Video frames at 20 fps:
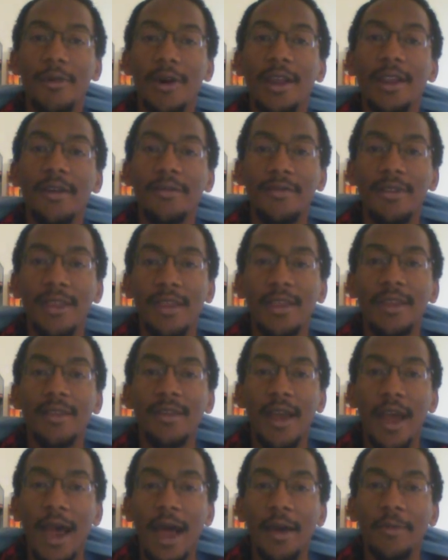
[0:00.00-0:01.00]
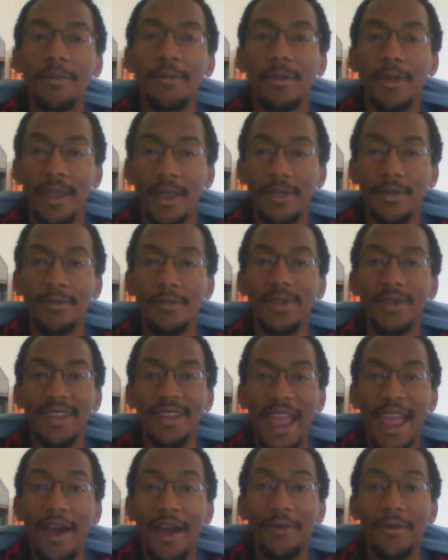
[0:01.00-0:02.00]
one of the top plethoras
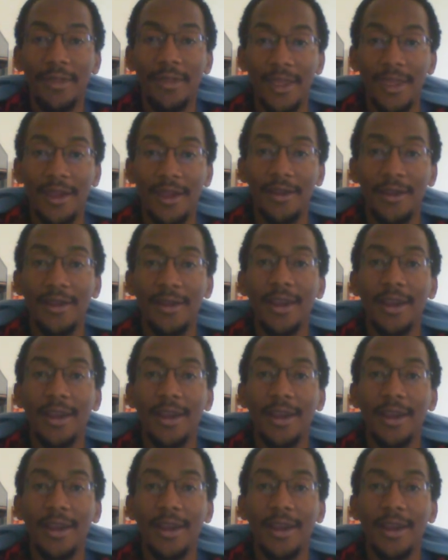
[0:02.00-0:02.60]
out there.